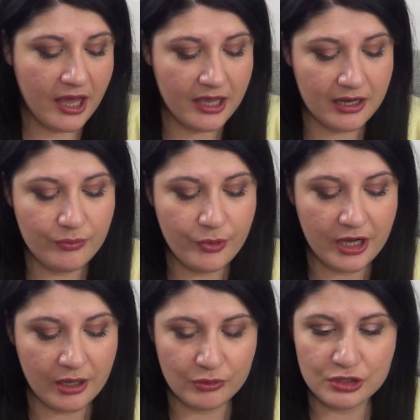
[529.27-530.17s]
and
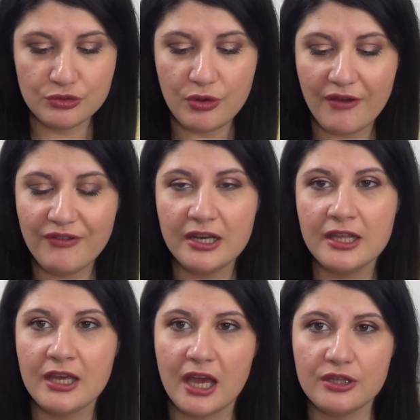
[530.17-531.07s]
when I was
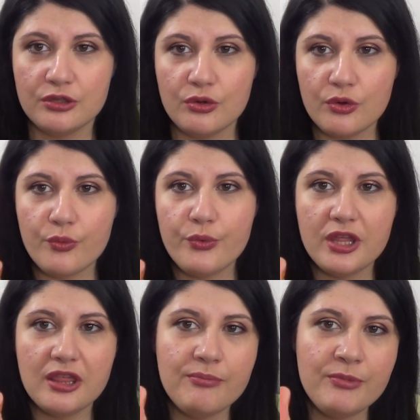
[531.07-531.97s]
traveling, I took
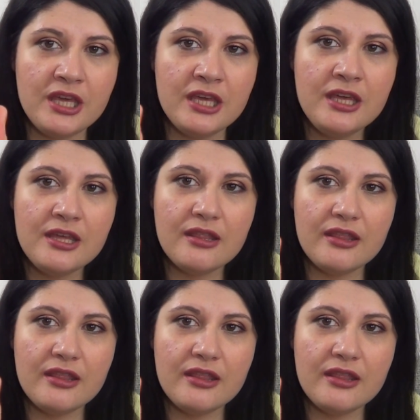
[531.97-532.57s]
with me